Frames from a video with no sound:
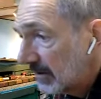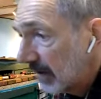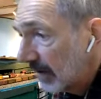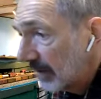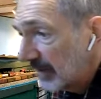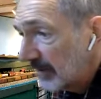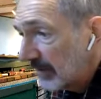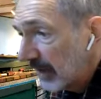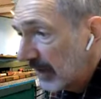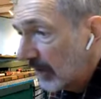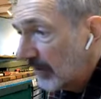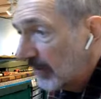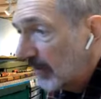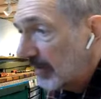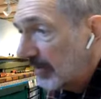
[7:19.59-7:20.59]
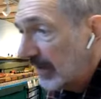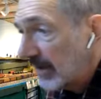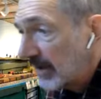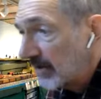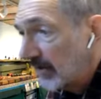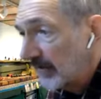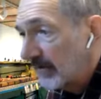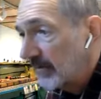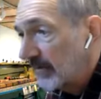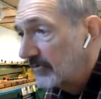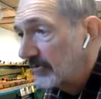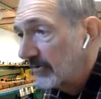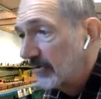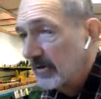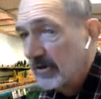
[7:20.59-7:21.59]
I mean, all the way back on
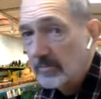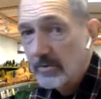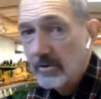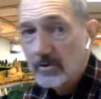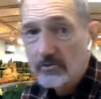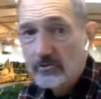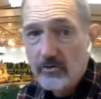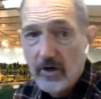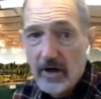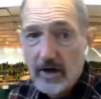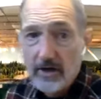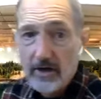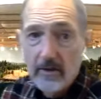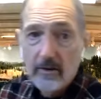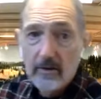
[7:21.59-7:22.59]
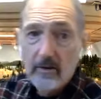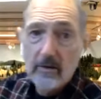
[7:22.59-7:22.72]
the approach track.